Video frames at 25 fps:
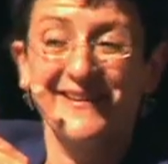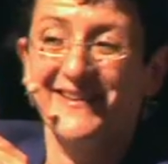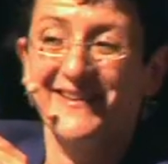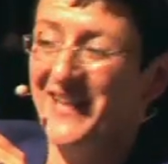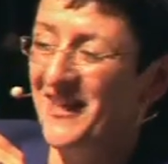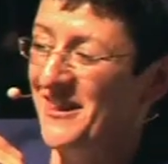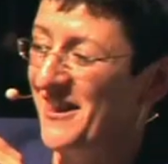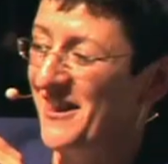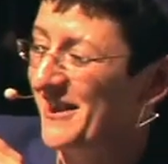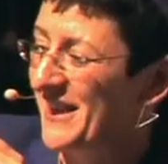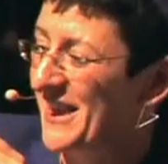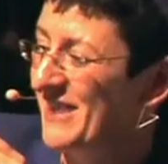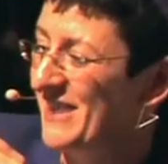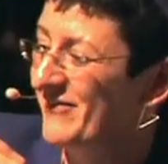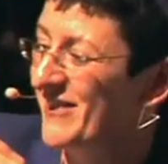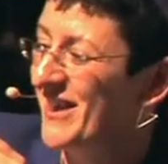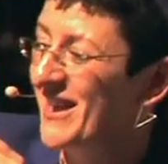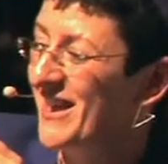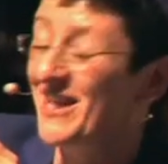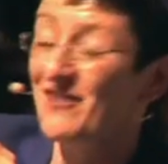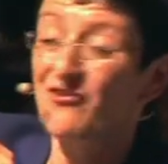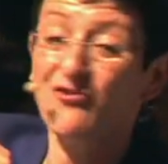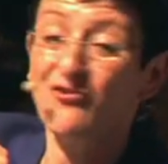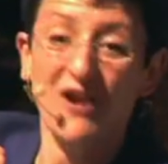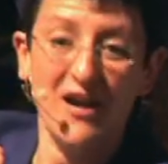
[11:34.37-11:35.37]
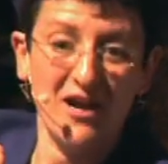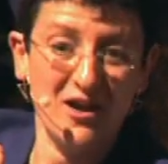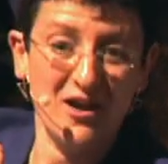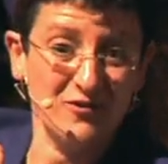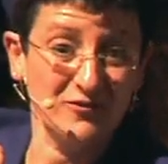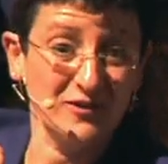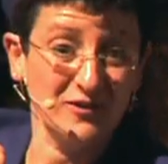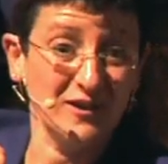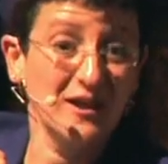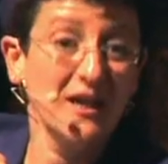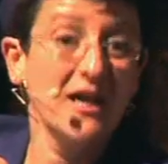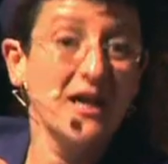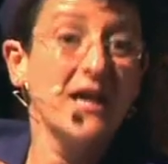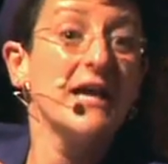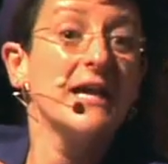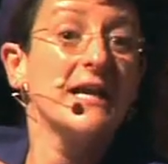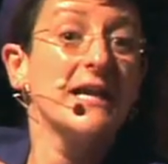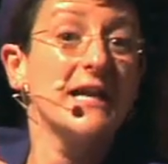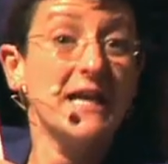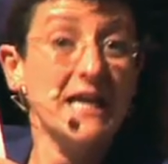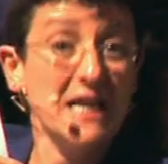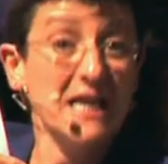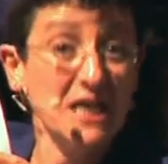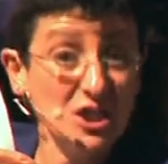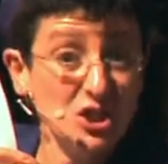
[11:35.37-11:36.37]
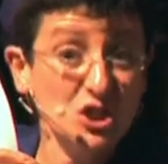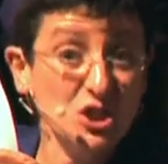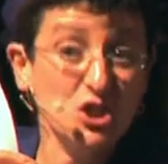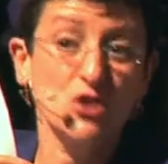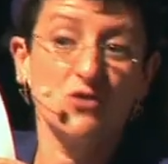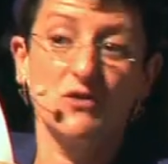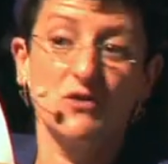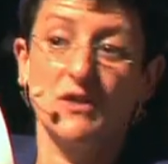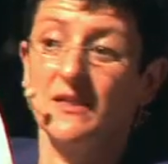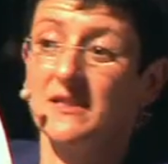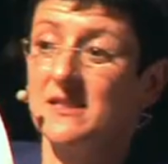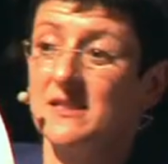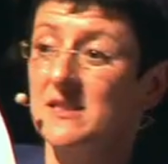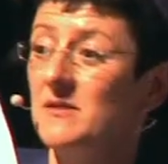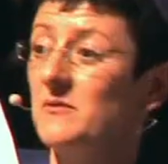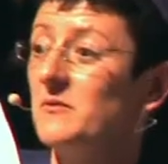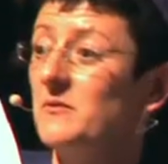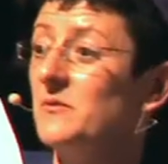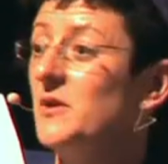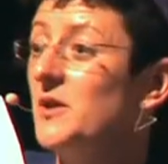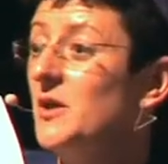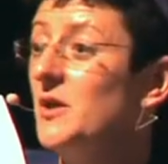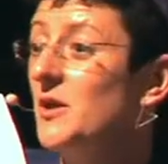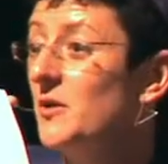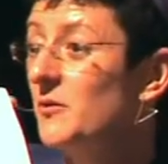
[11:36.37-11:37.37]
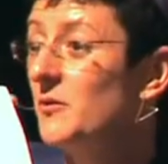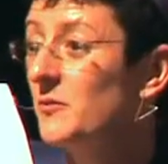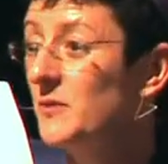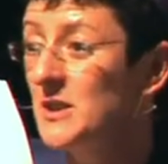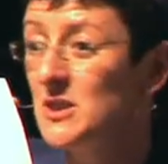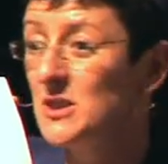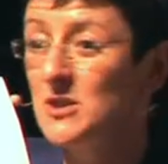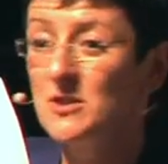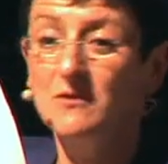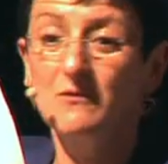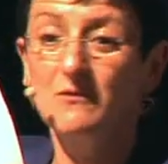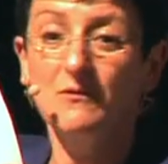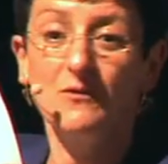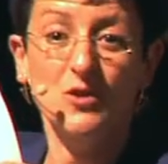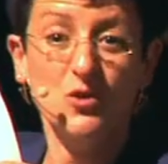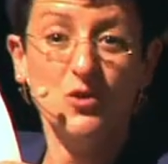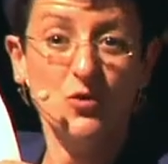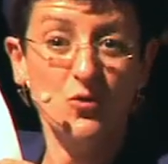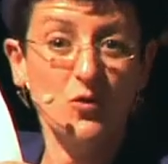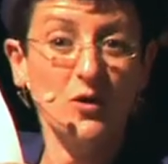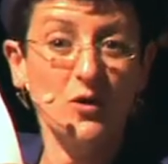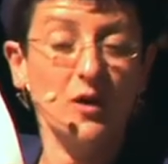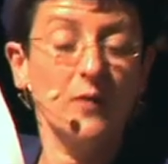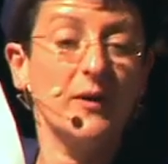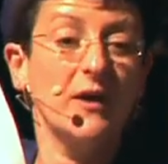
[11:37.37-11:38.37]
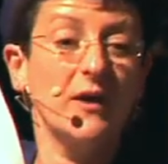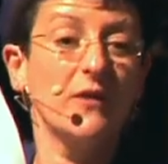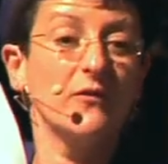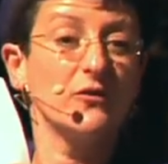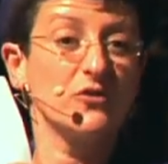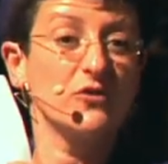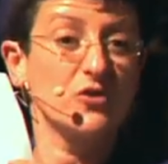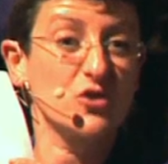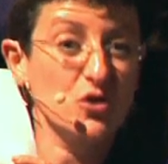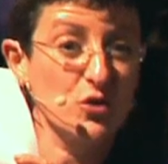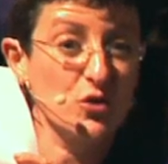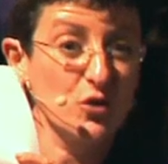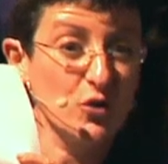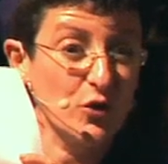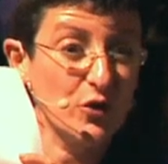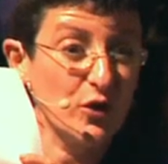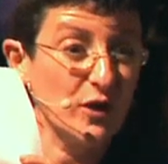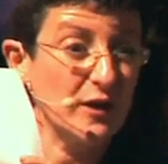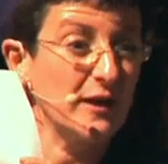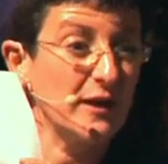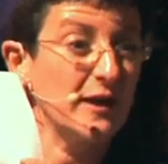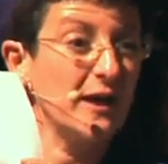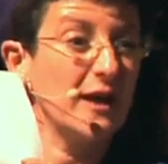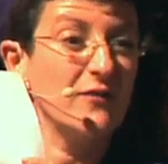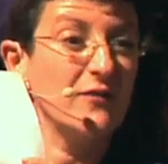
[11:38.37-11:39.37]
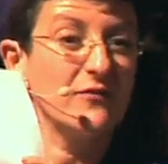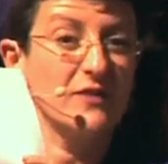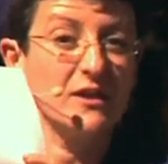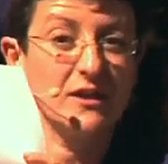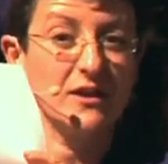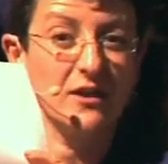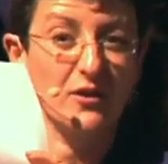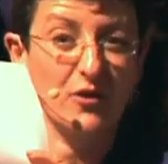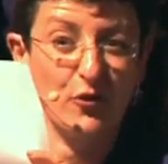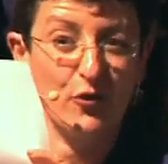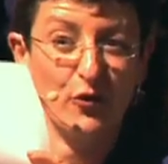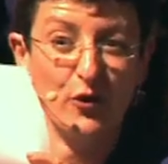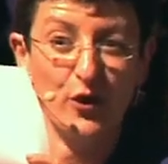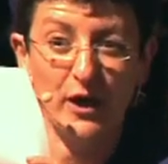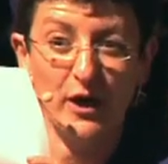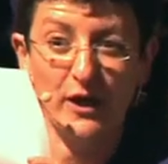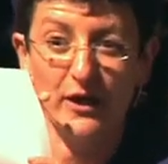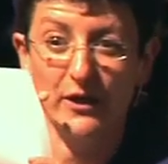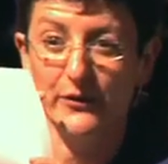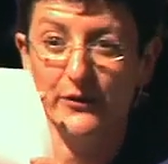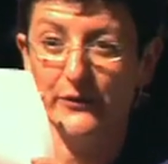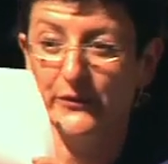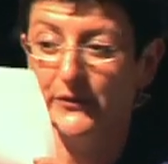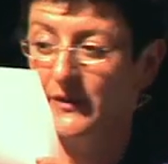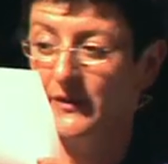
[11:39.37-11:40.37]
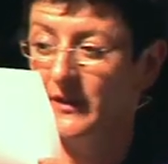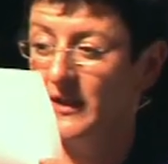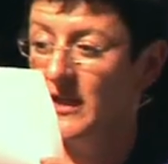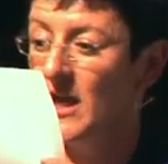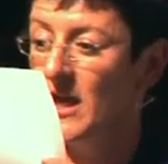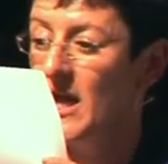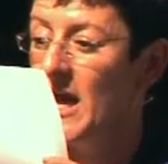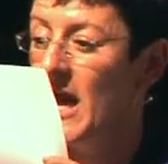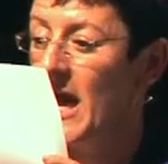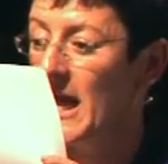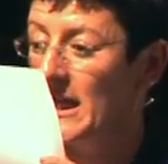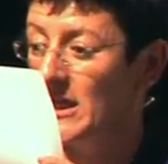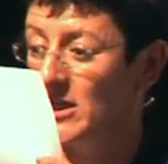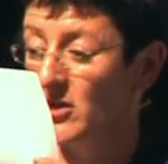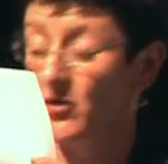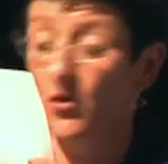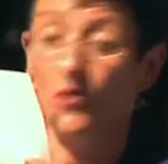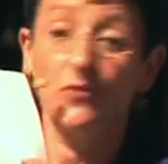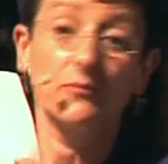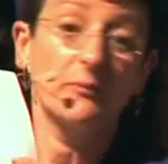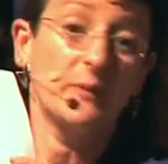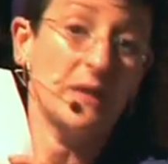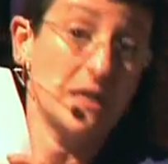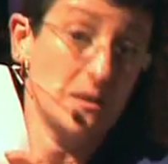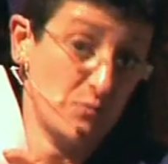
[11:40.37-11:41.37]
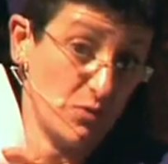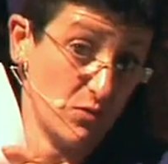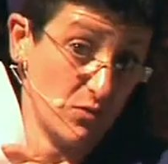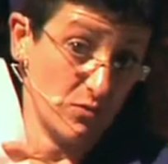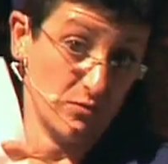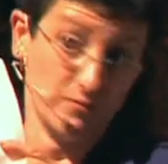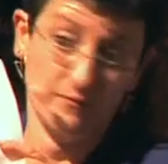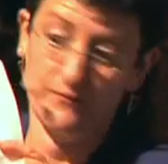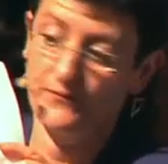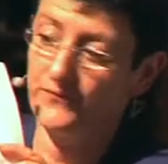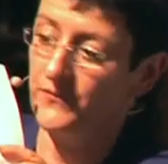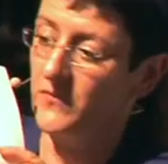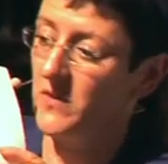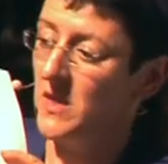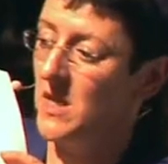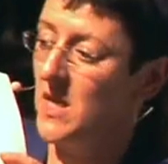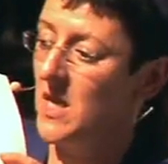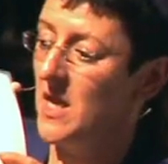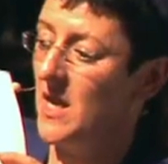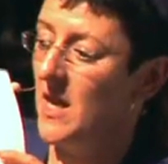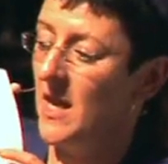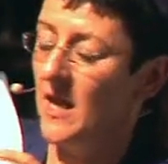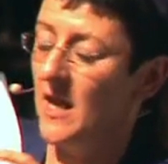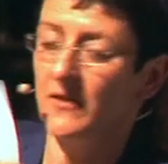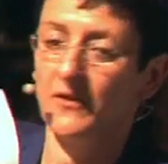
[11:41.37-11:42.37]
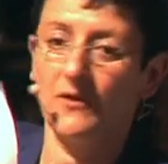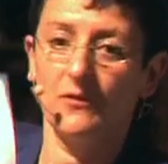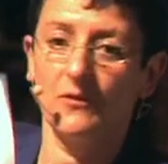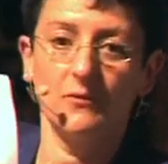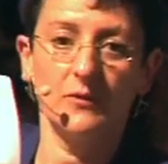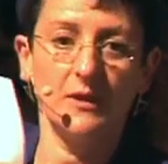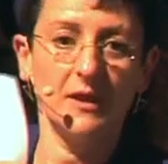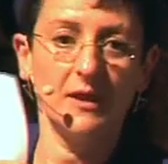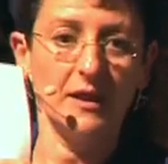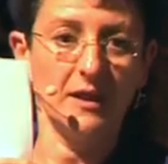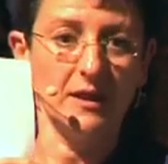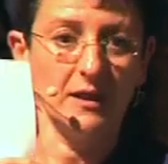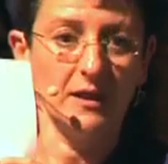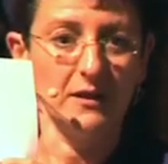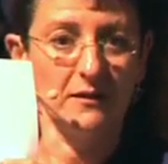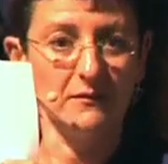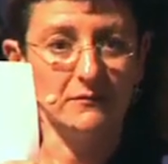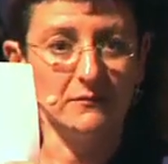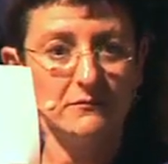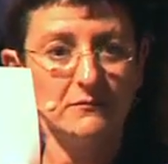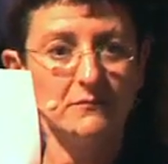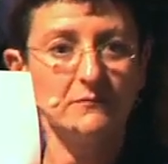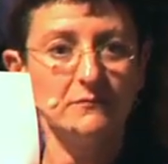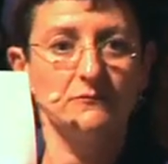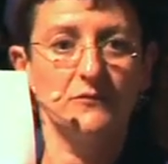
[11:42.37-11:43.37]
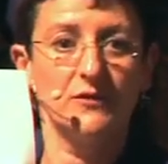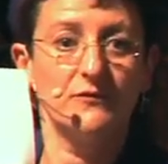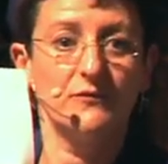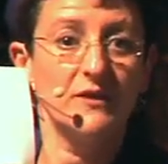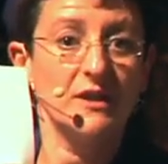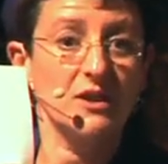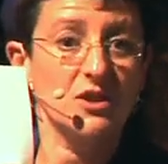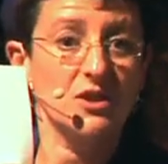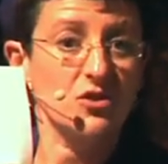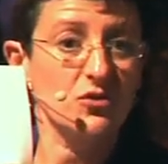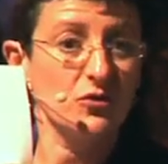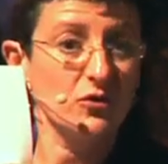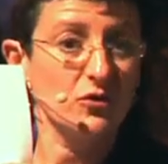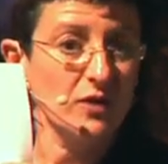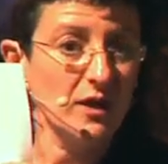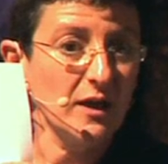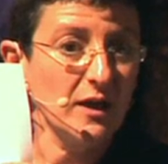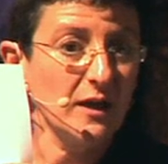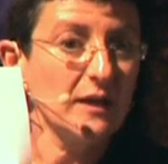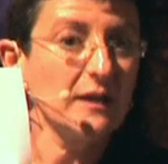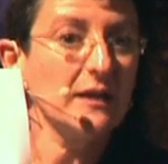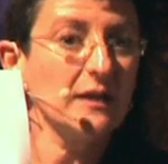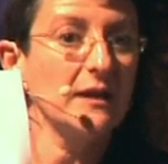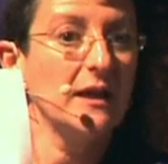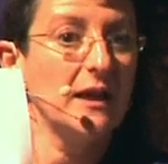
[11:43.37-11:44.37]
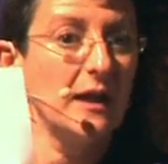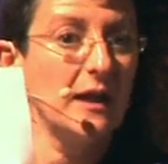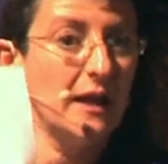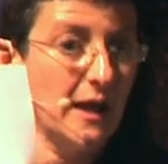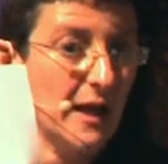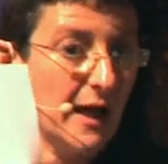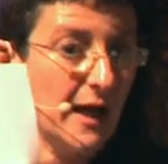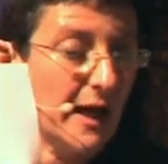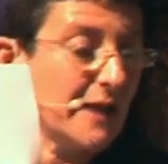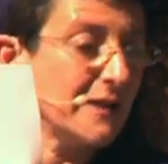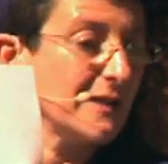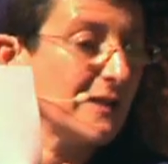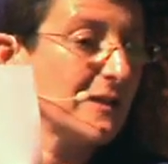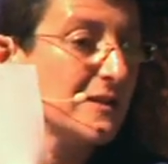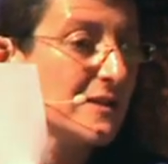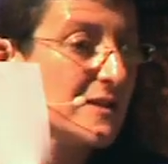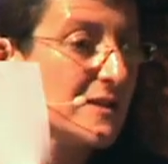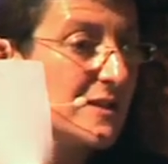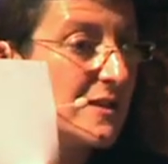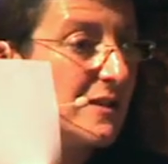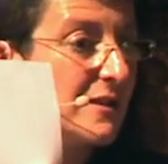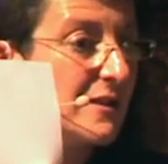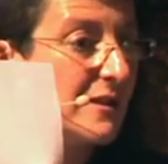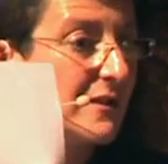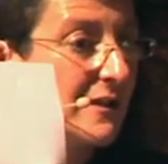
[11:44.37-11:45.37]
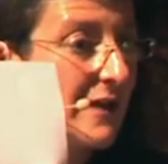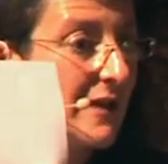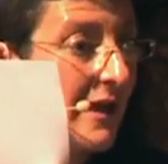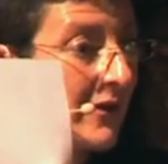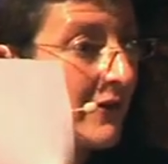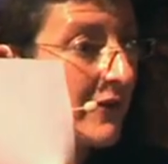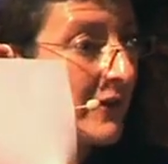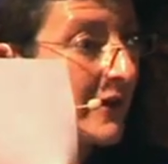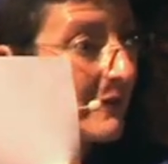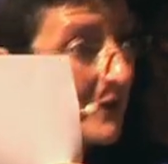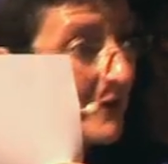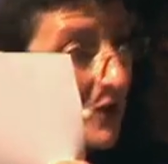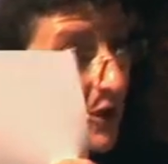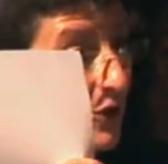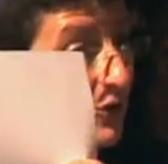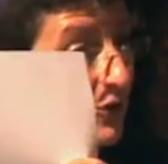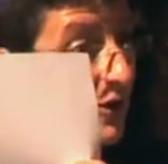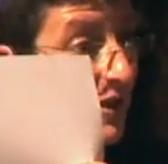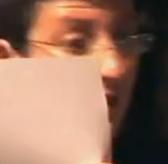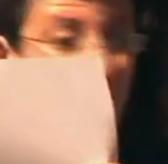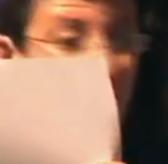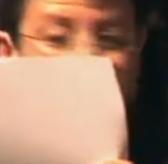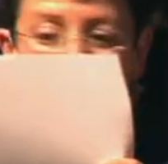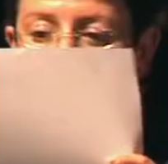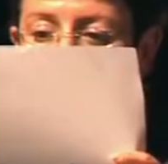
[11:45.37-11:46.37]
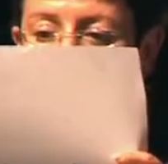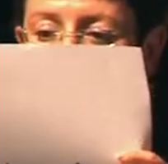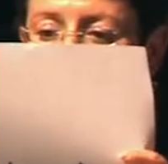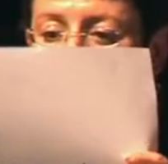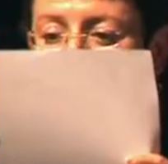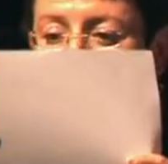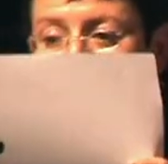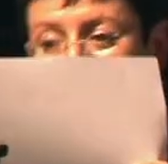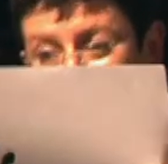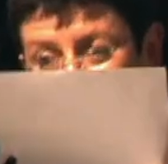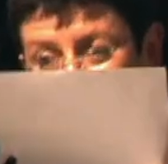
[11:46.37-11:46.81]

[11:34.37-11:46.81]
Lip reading: Another thing, a crown. In Judaism, we talk about the Torah having a crown and not people. And that we revere Torah, and now there are no kings.